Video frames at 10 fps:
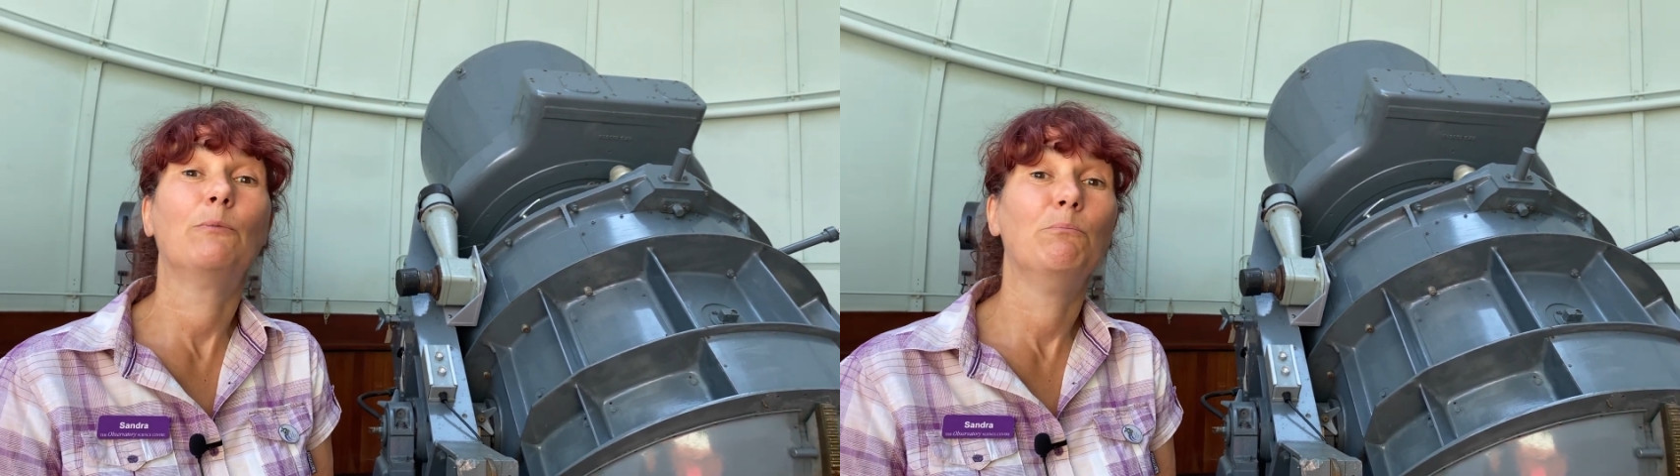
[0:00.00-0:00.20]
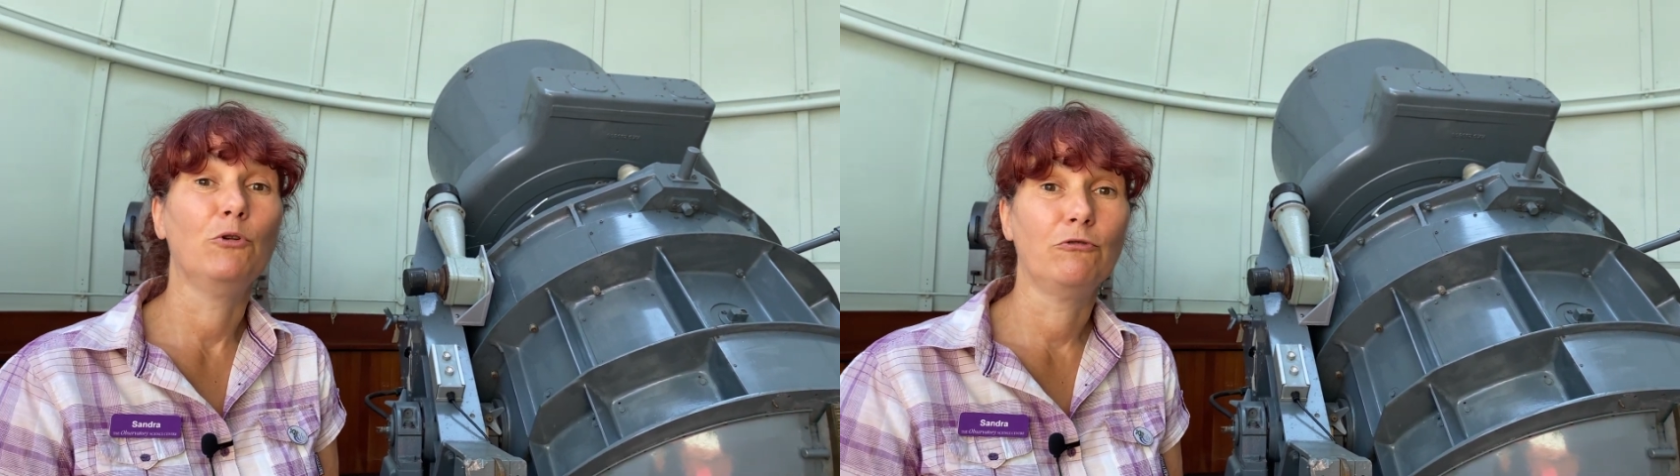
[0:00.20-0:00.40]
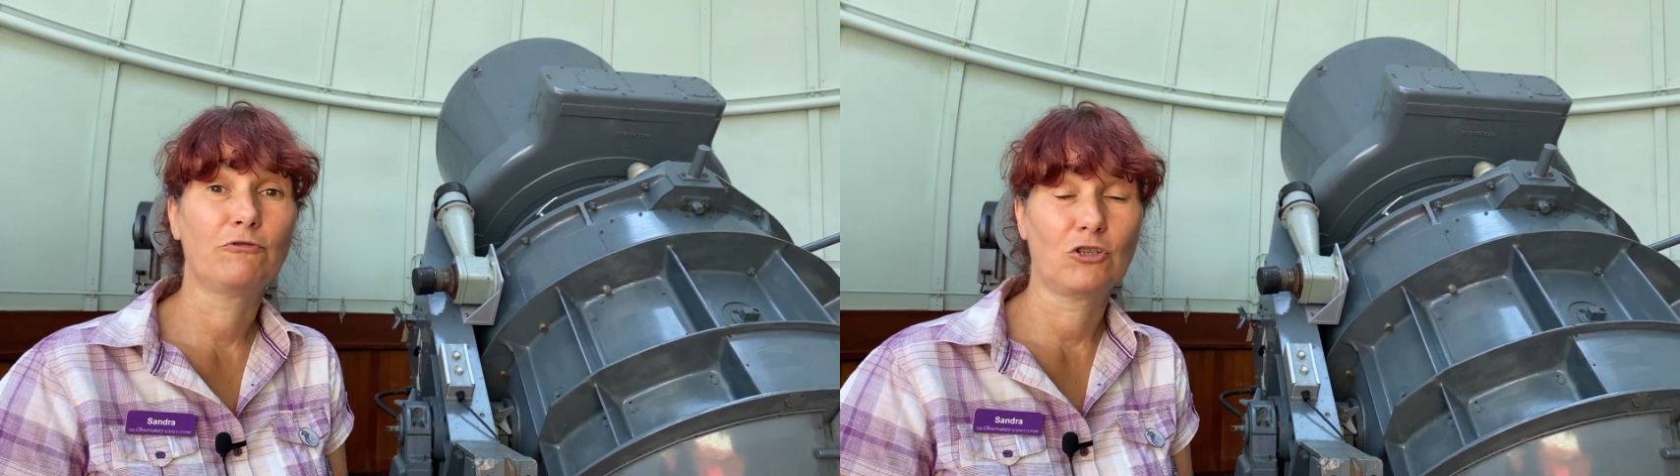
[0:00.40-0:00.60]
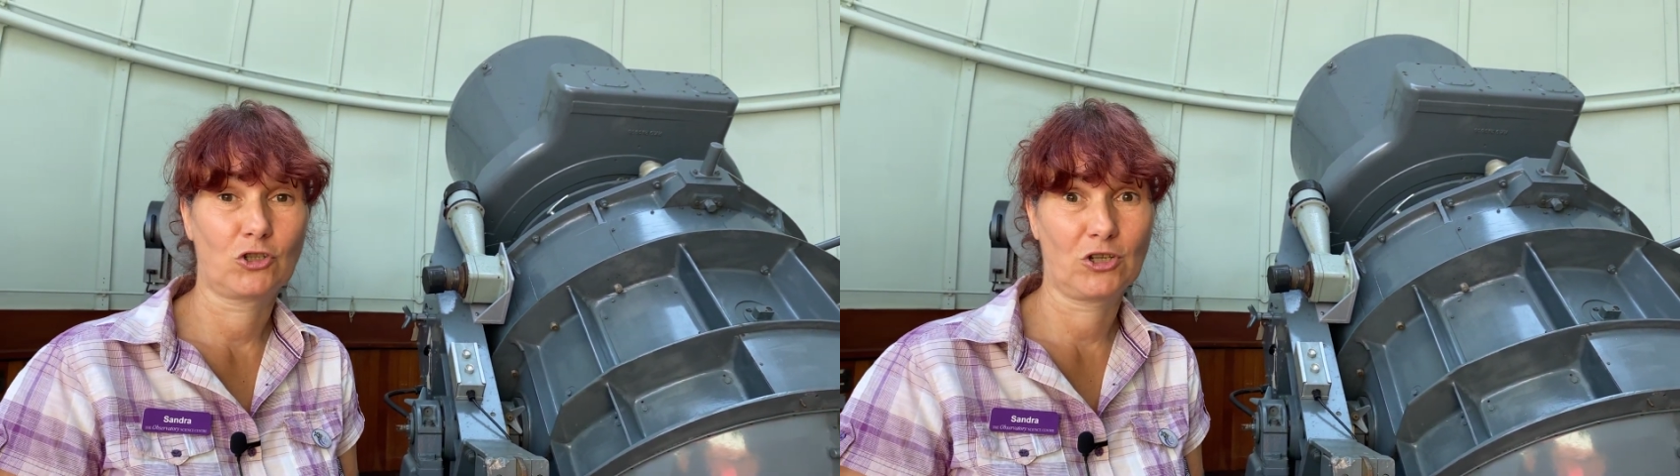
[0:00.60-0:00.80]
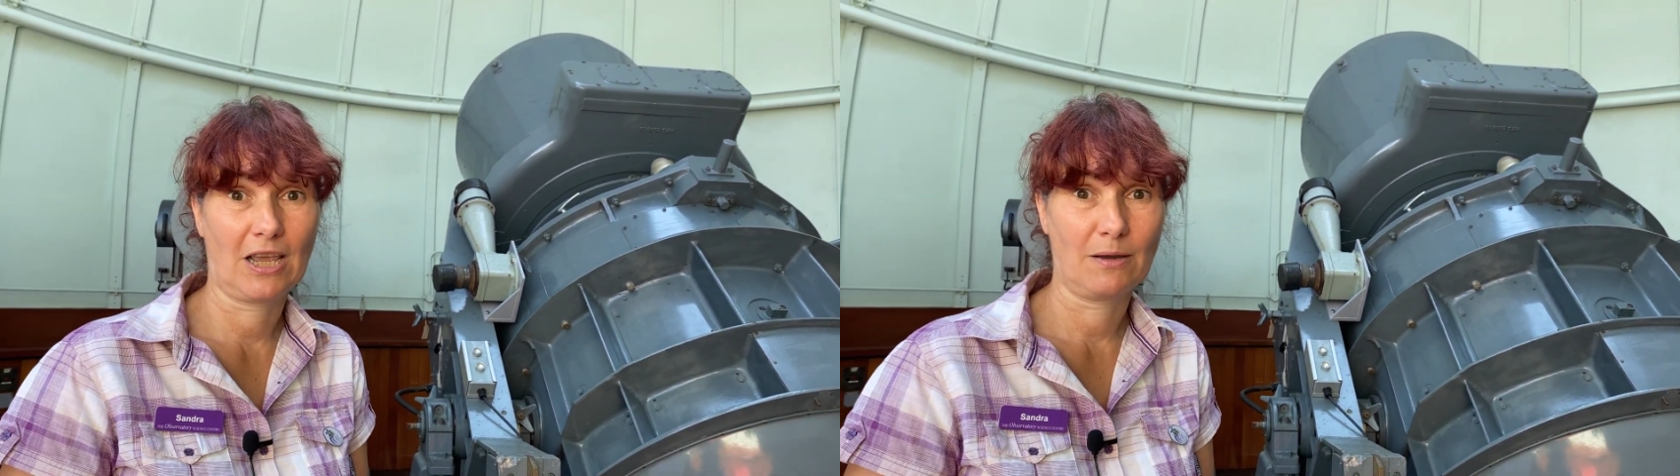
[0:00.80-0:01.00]
moved
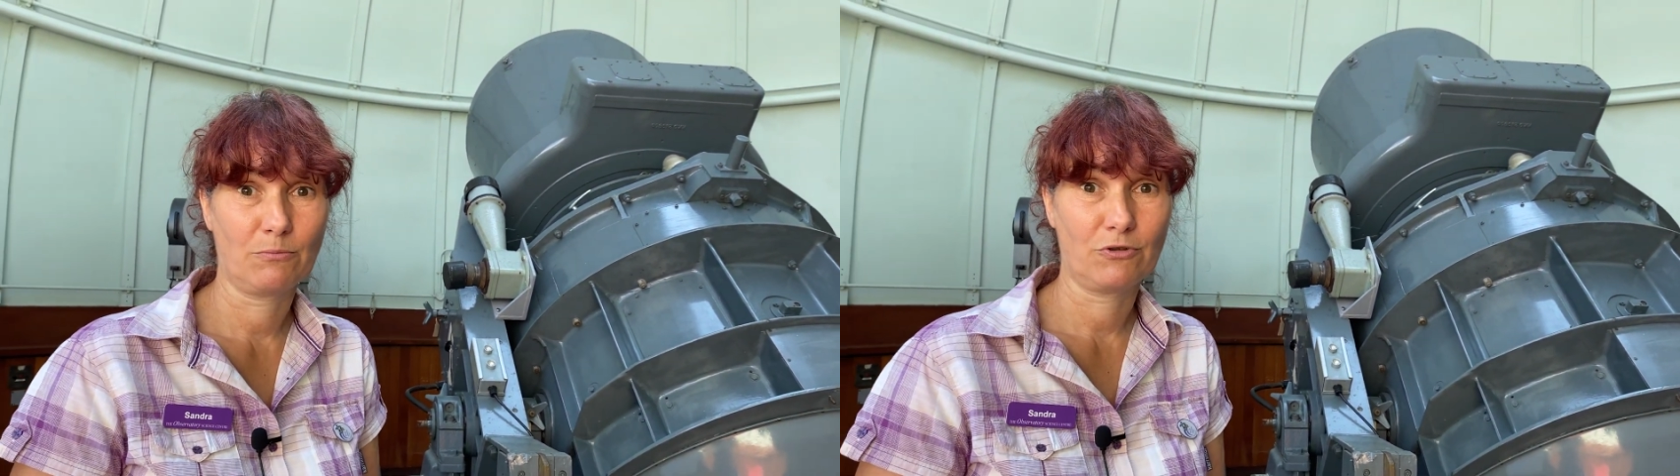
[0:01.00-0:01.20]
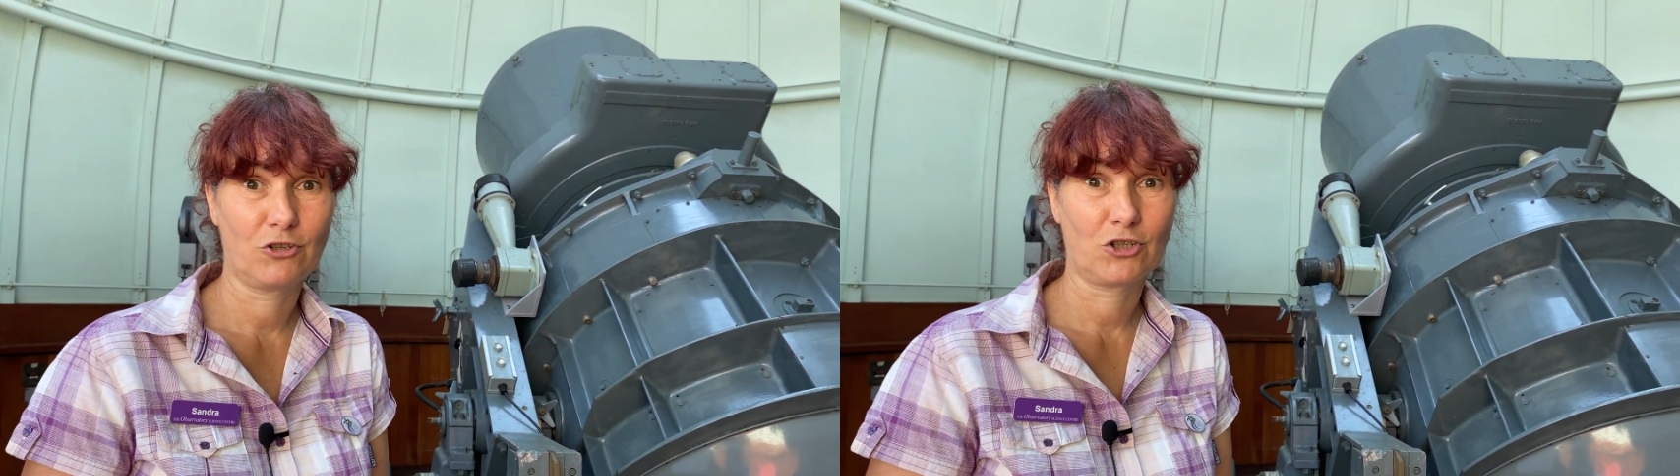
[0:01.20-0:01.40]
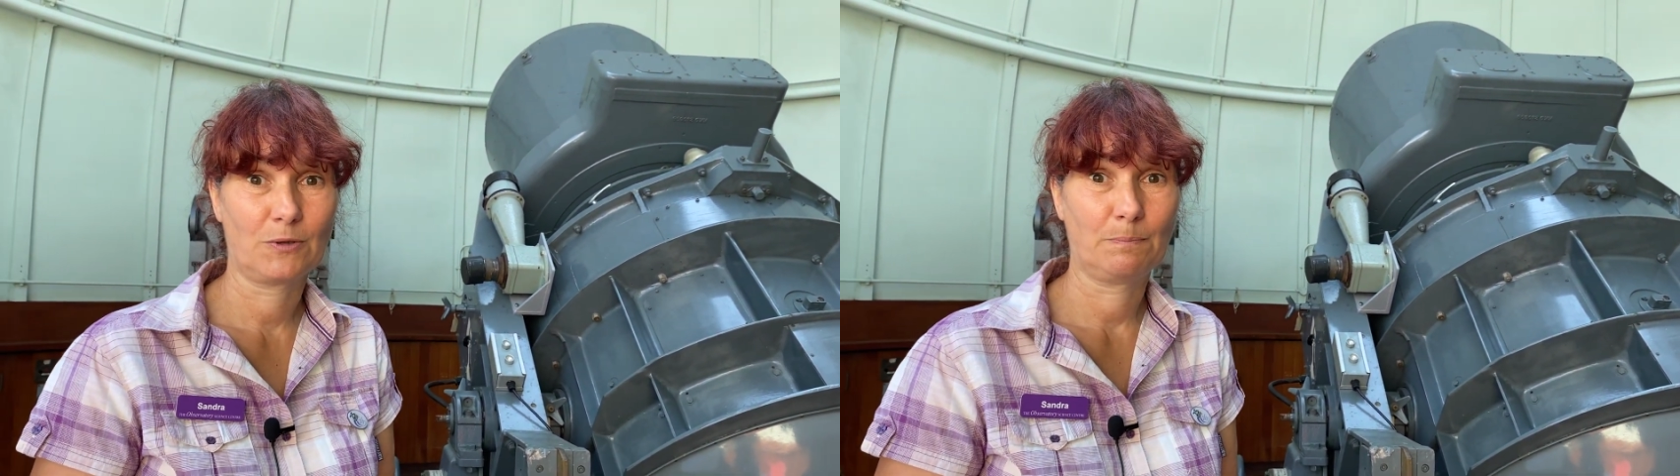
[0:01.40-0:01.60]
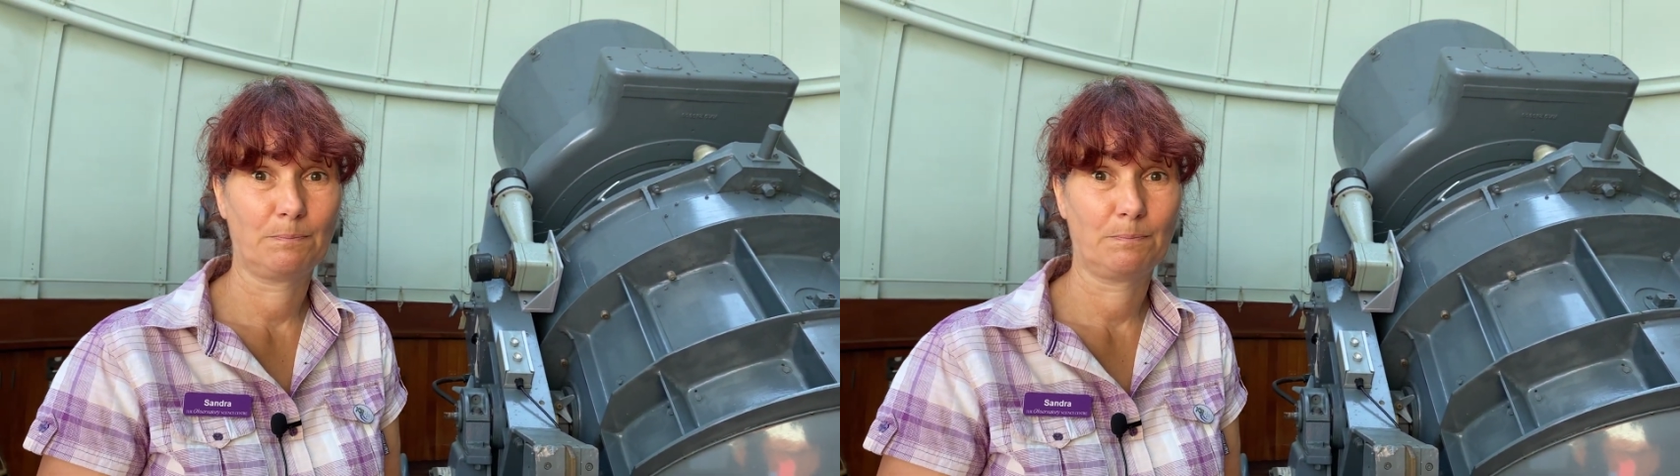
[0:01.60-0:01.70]
to Cambridge.